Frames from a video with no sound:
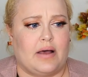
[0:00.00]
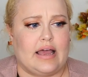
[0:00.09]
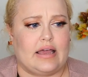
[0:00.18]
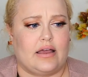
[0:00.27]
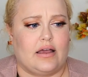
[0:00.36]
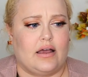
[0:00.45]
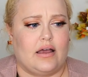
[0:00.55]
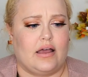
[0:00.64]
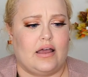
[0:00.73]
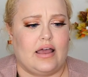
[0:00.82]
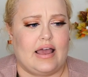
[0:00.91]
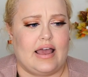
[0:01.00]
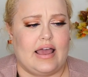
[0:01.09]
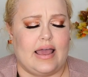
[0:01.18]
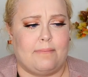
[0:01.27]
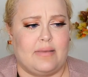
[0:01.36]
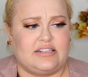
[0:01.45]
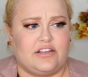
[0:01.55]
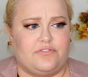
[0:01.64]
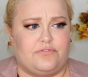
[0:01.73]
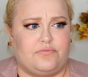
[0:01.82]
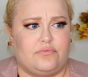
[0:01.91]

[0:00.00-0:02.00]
but it must have